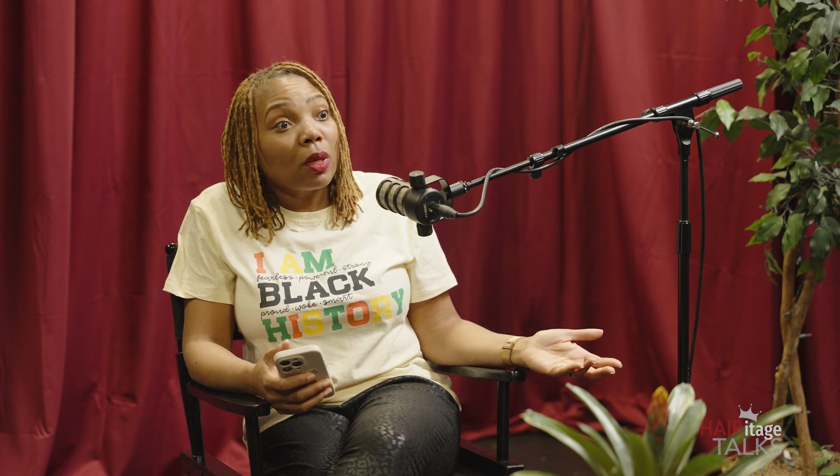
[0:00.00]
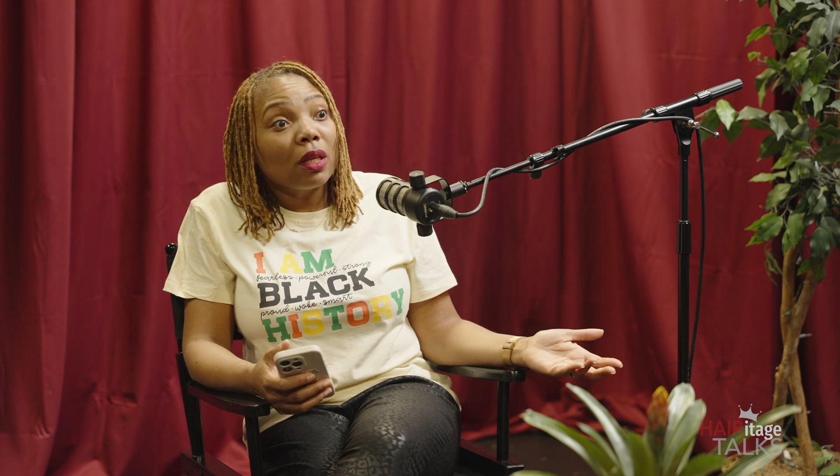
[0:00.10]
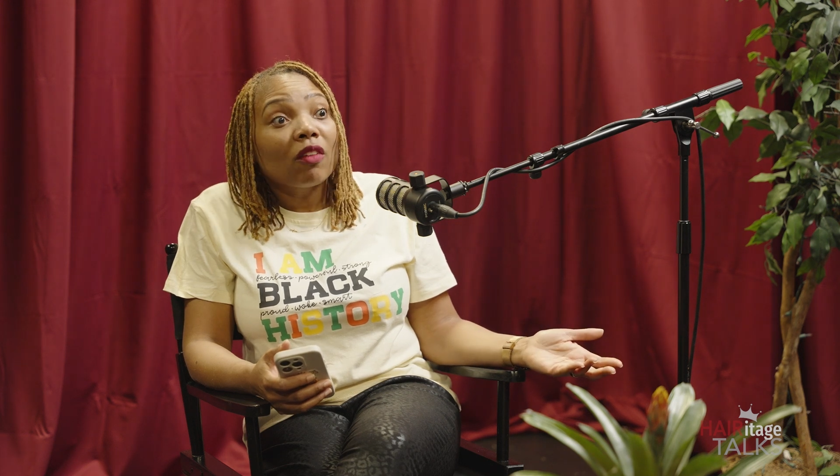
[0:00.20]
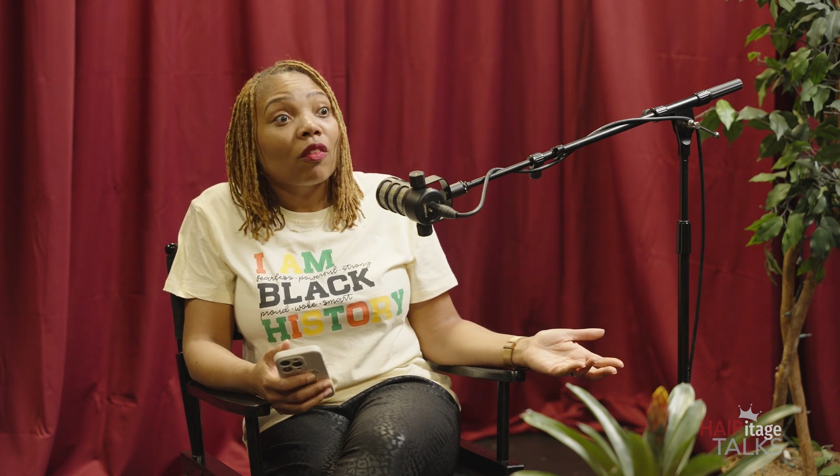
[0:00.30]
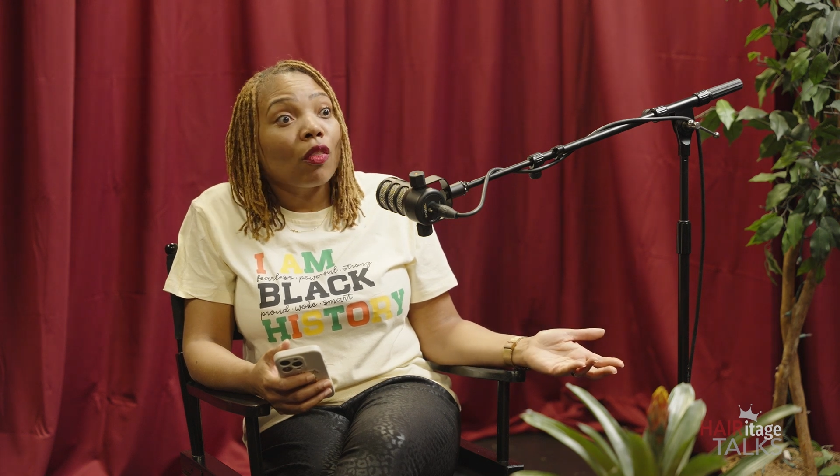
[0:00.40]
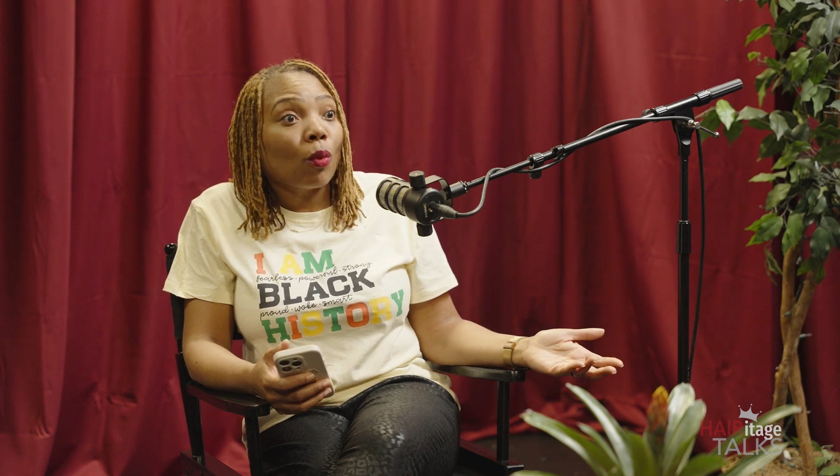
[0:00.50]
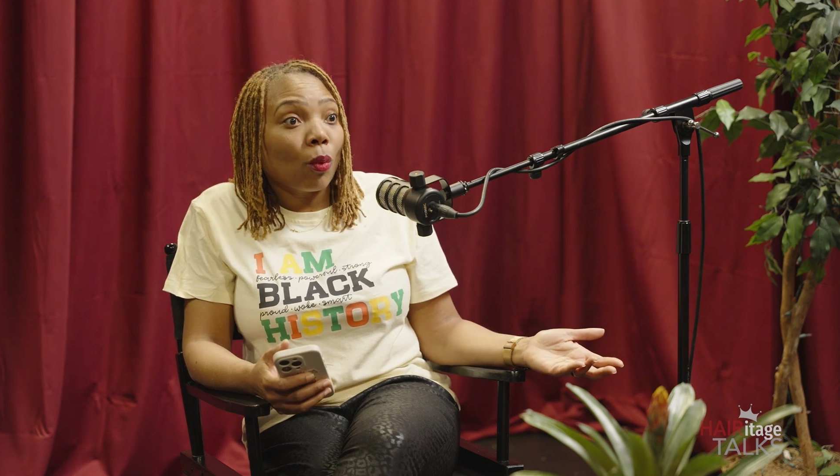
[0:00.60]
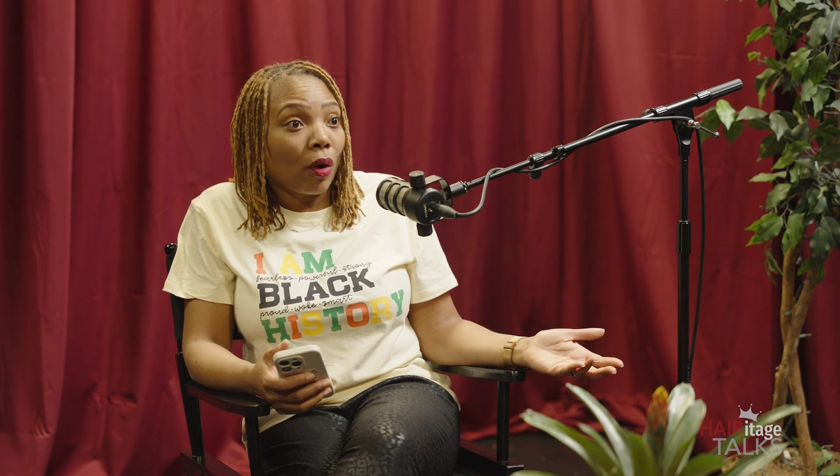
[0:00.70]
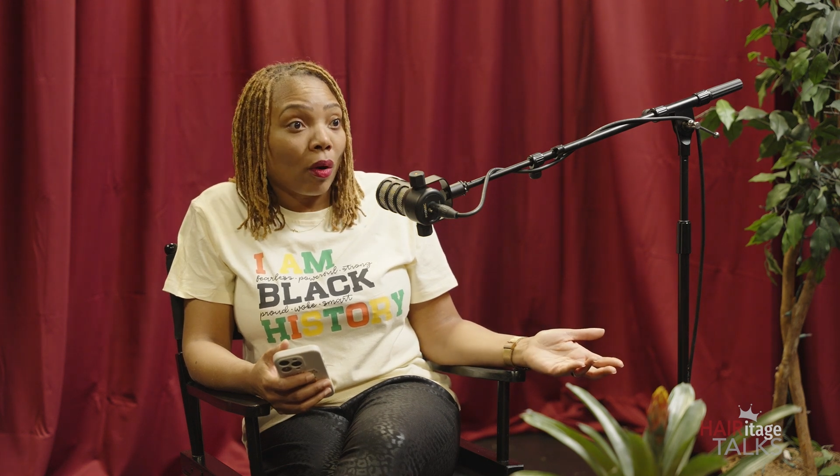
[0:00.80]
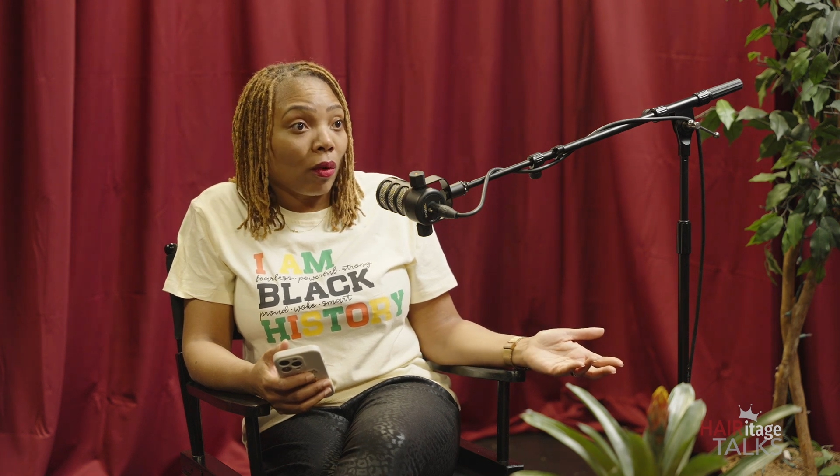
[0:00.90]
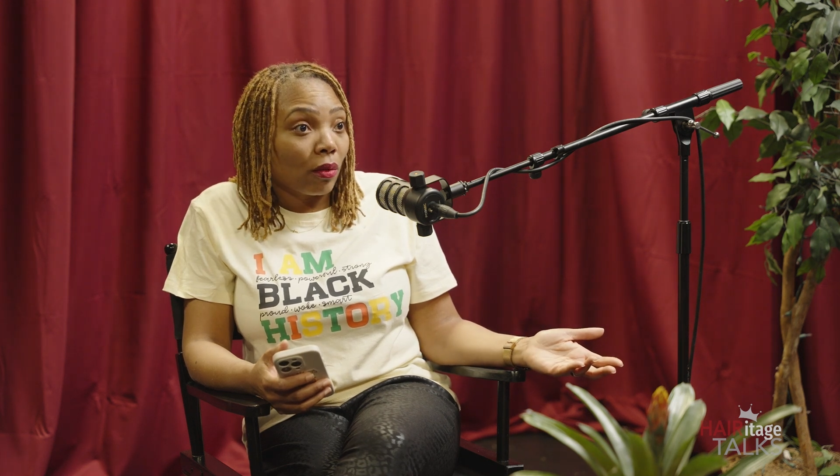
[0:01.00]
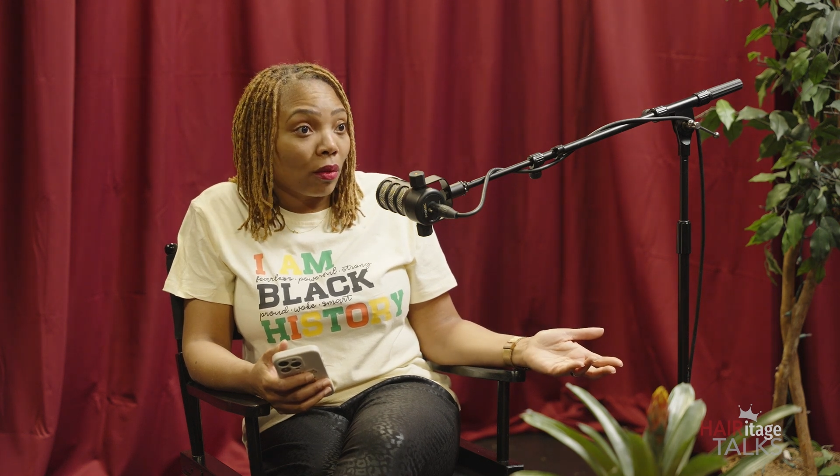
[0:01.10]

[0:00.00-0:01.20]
We live in the world.